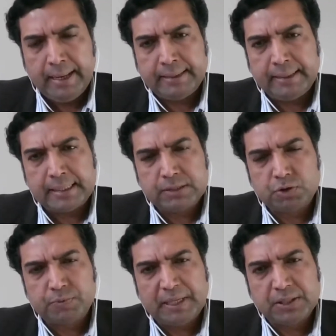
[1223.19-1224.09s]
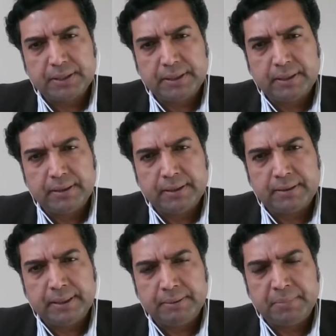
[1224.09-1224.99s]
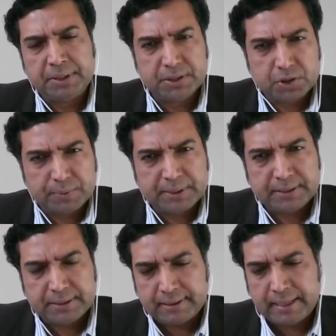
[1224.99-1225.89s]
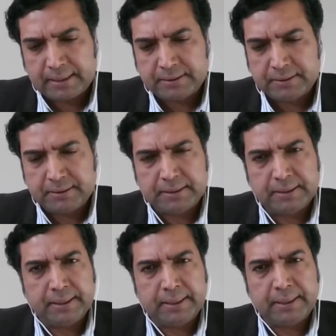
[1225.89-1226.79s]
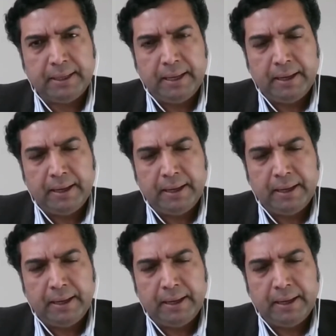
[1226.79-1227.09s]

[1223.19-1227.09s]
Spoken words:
And then, as I was mentioning earlier, the business-to-business interactions and